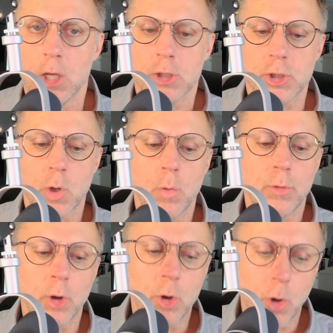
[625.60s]
So
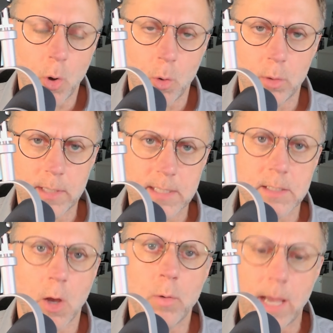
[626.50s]
the goal
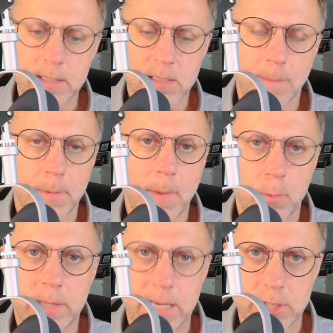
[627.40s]
is okay, supplement
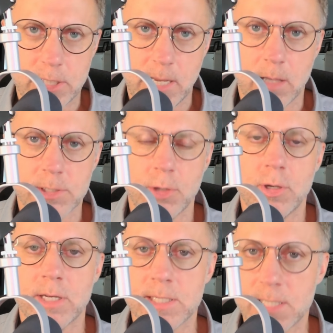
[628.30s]
with HCl so
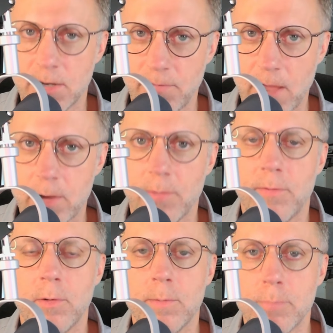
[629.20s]
you can acidify your
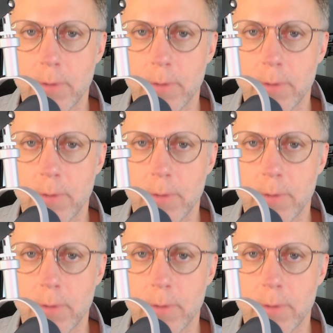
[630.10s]
food,